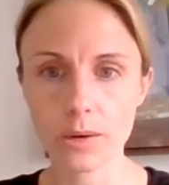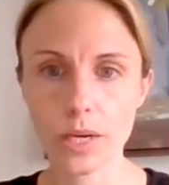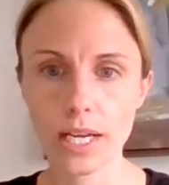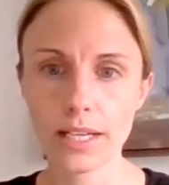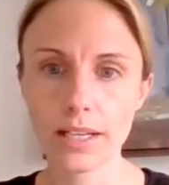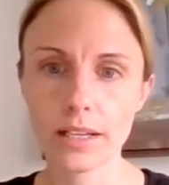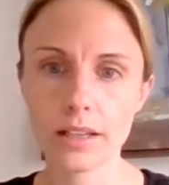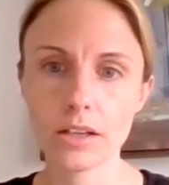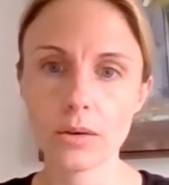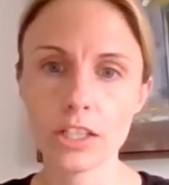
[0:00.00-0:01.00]
that weigh in,
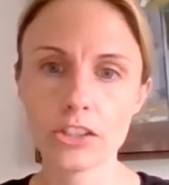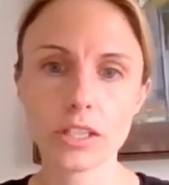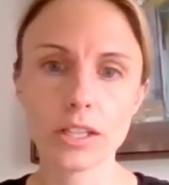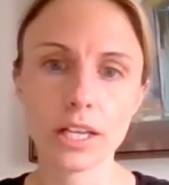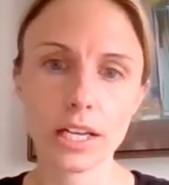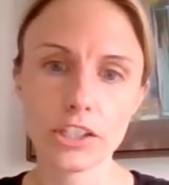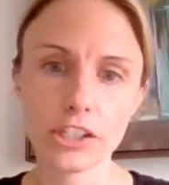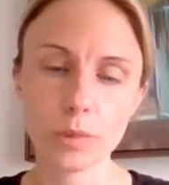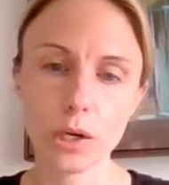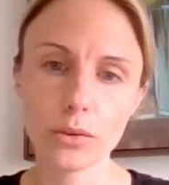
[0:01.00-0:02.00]
and the question that I
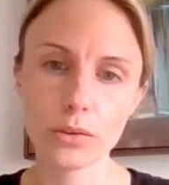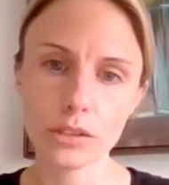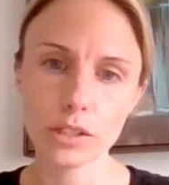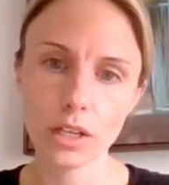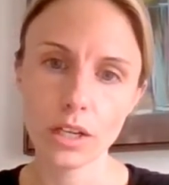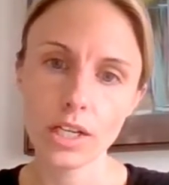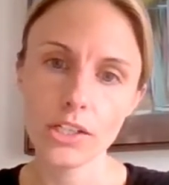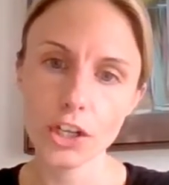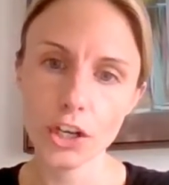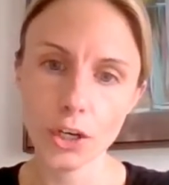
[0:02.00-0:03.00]
just posed
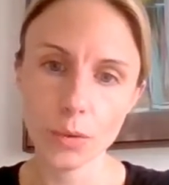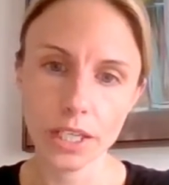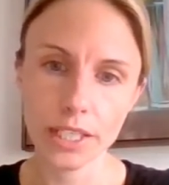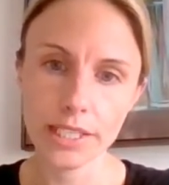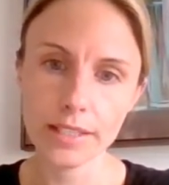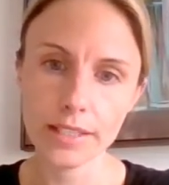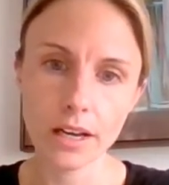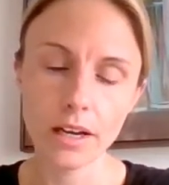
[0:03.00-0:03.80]
to her was,